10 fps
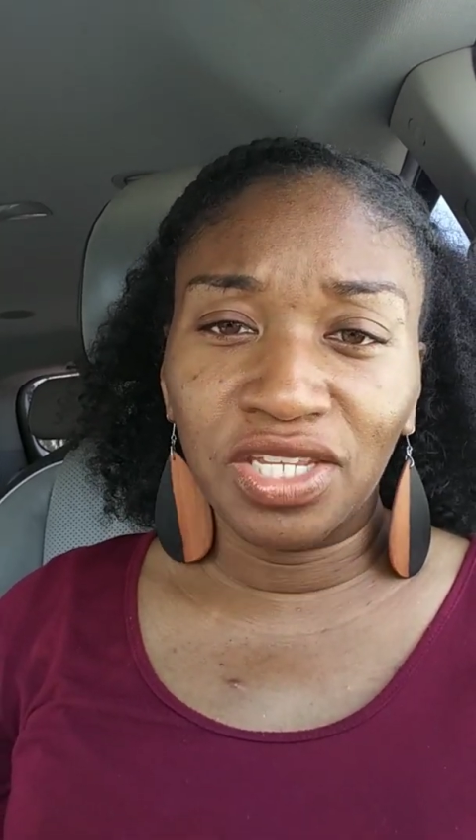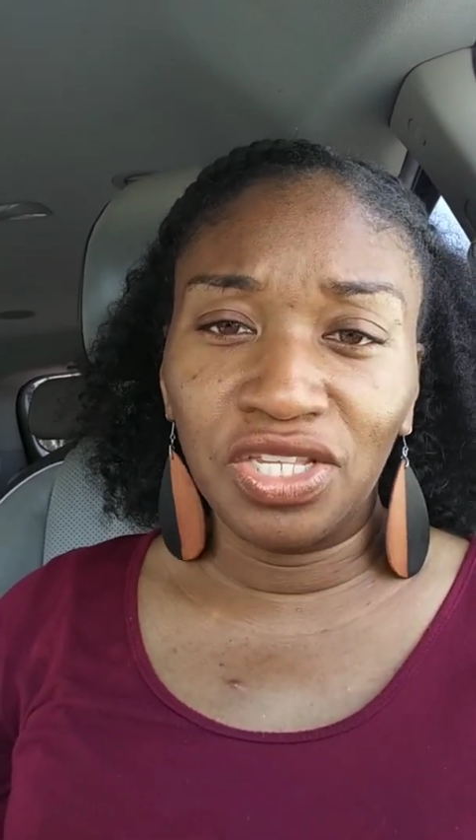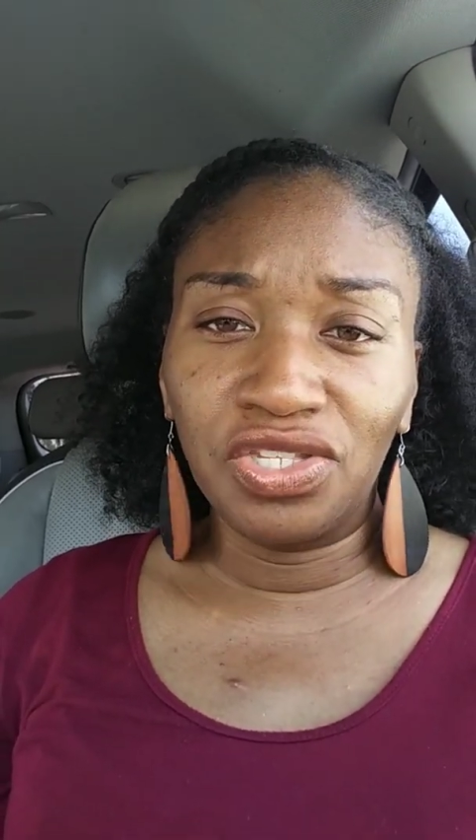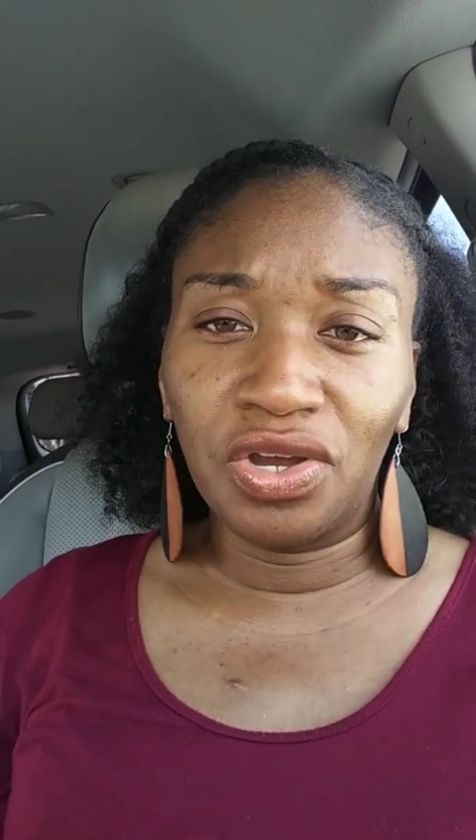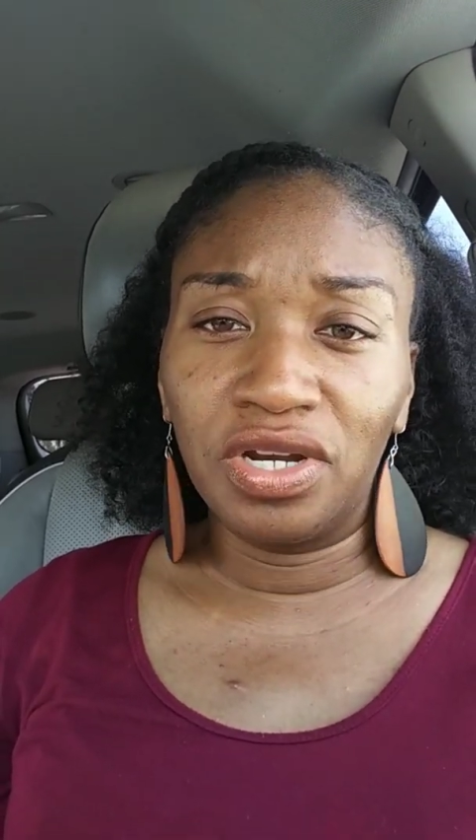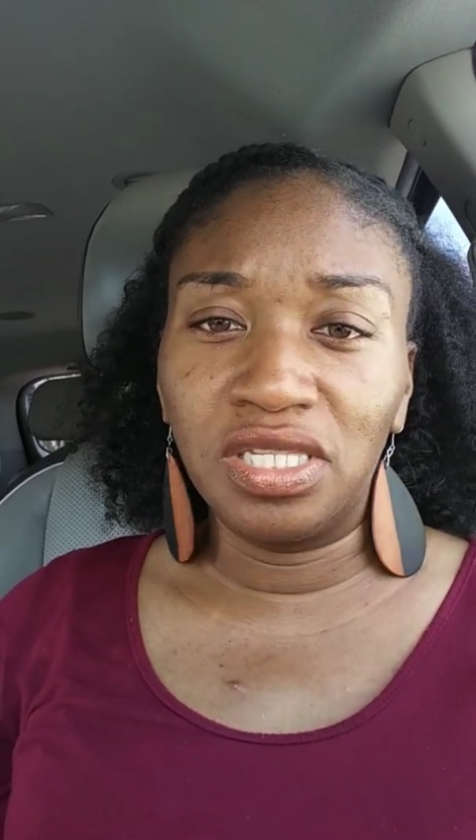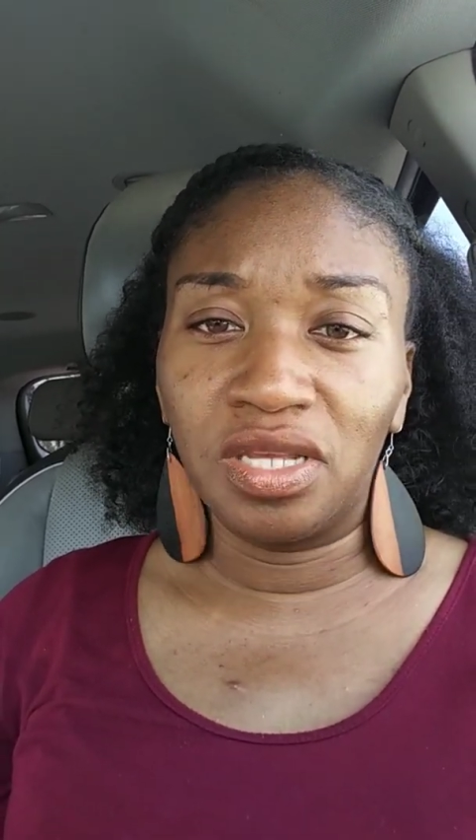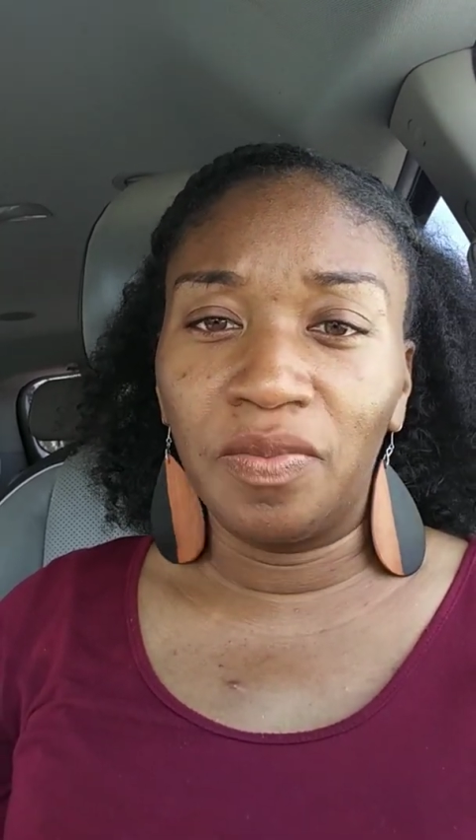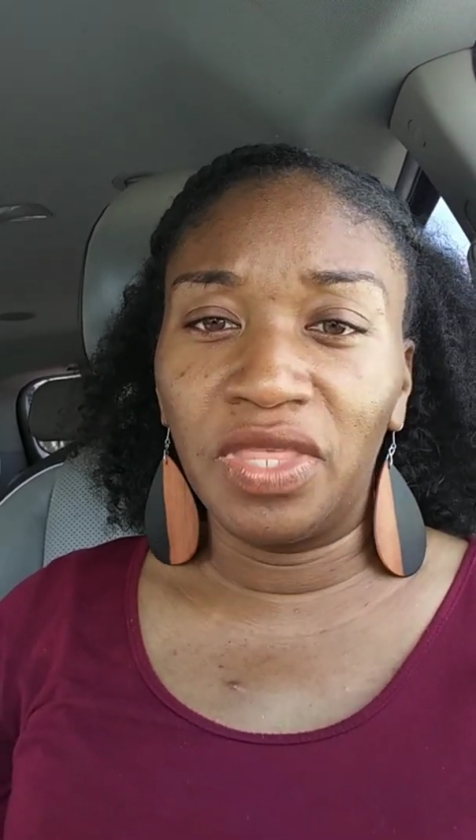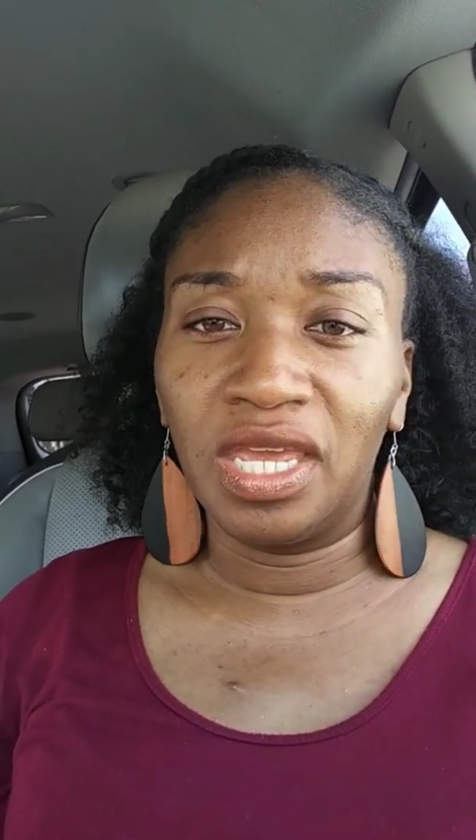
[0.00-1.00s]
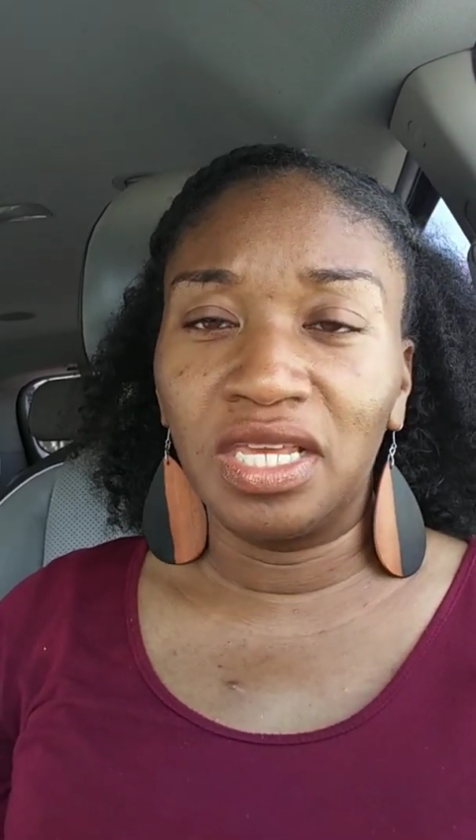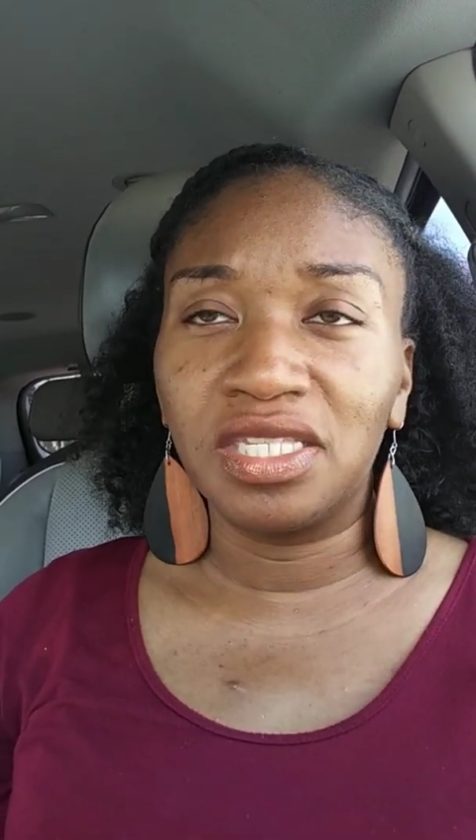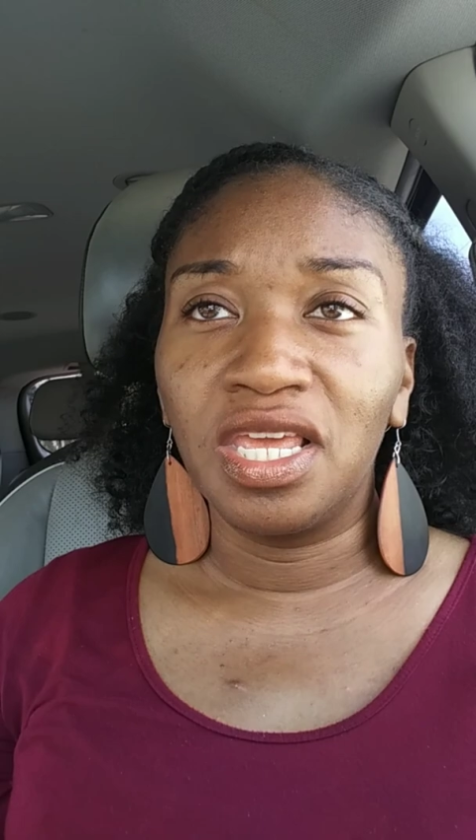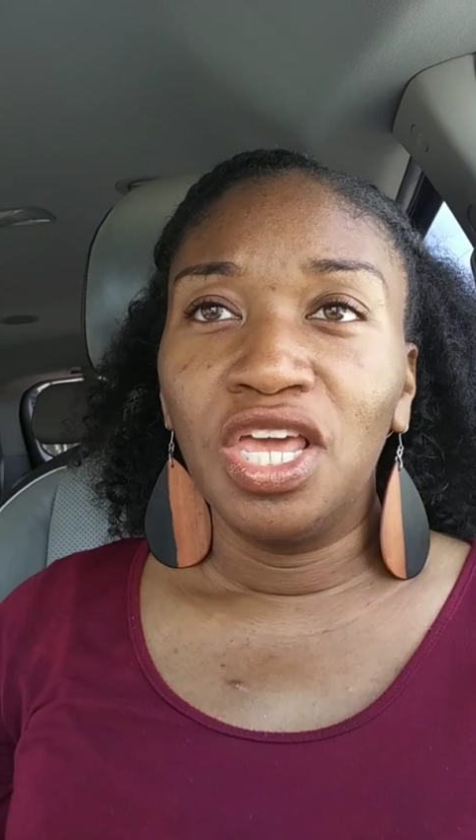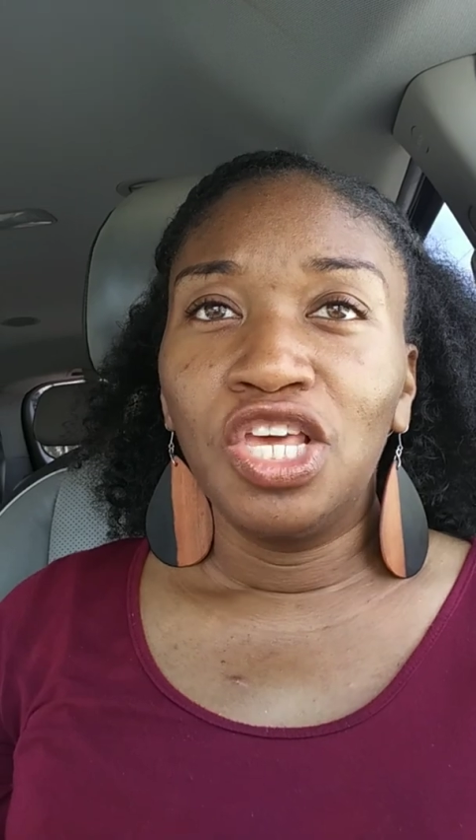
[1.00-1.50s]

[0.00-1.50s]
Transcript: concerning some things.